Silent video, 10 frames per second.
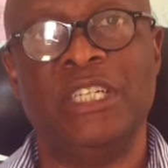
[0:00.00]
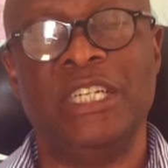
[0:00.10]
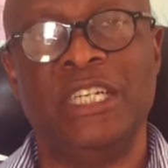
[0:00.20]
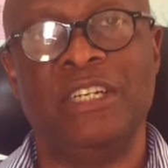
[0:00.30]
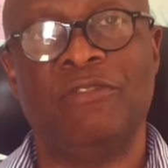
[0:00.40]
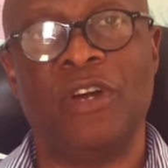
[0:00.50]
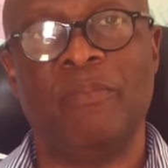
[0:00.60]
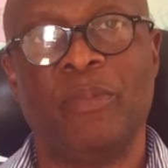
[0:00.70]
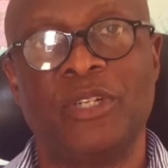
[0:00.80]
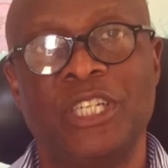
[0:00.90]
the need for
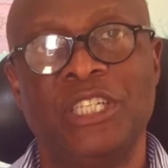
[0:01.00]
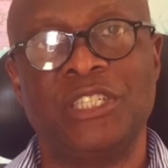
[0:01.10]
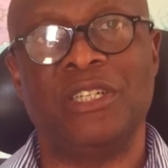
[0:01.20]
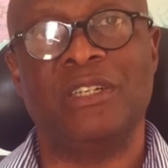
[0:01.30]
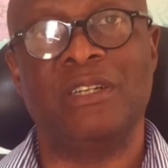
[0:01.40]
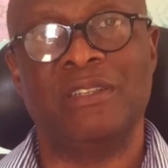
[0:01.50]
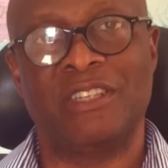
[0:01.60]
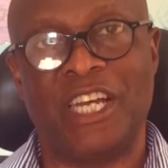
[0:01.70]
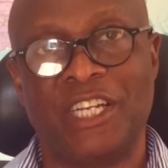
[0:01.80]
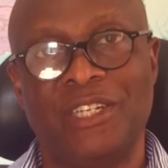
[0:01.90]
importation.
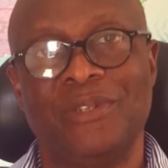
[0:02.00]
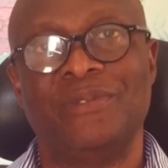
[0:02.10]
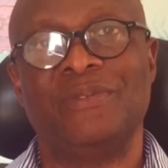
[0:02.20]
Thank